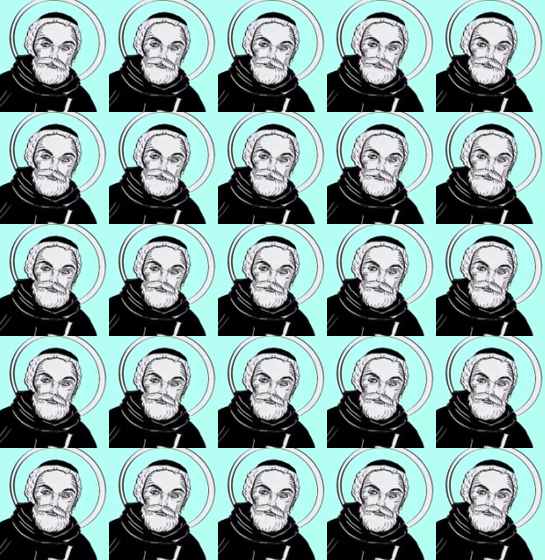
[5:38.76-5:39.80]

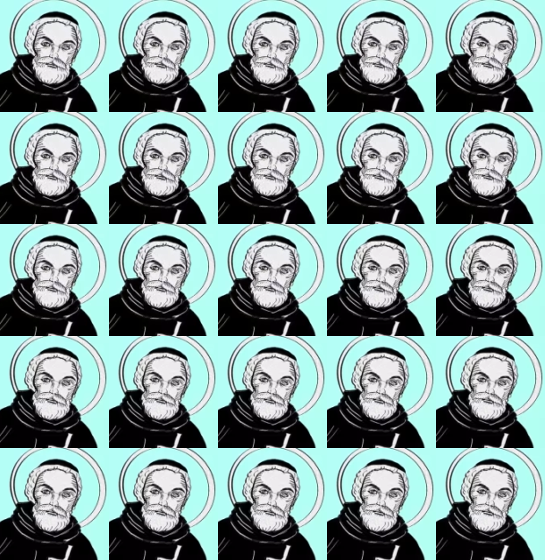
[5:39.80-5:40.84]

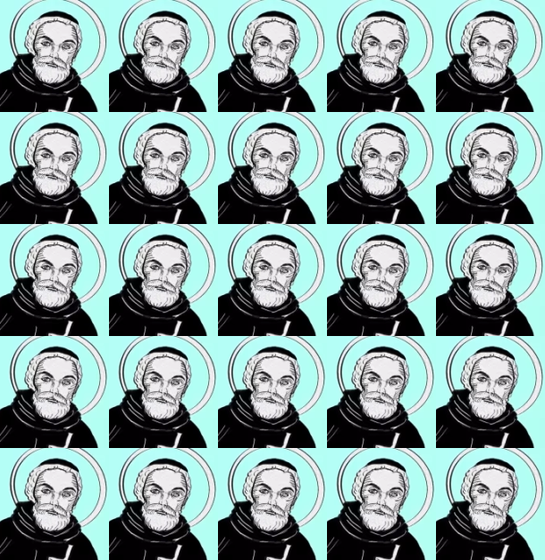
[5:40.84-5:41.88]

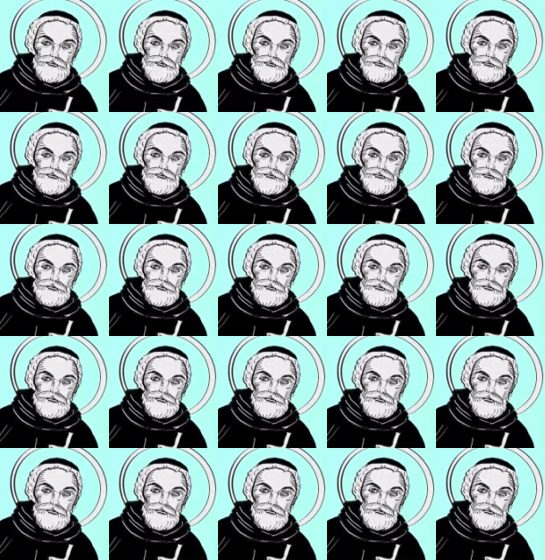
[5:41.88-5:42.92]

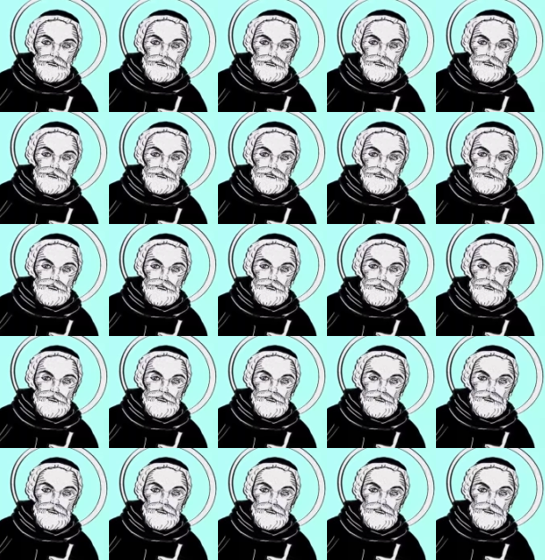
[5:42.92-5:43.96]

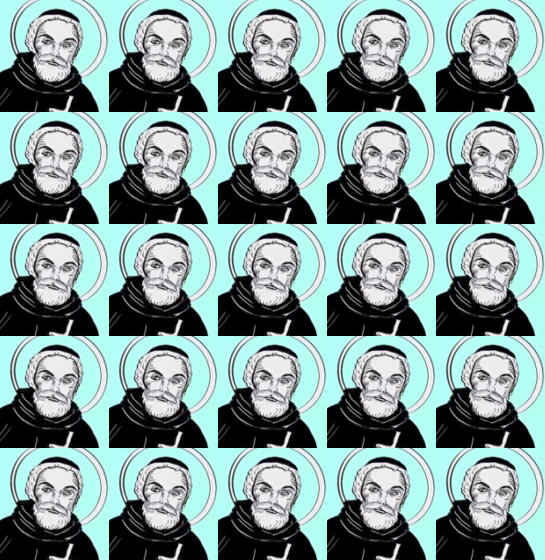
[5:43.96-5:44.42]
Nothing is said.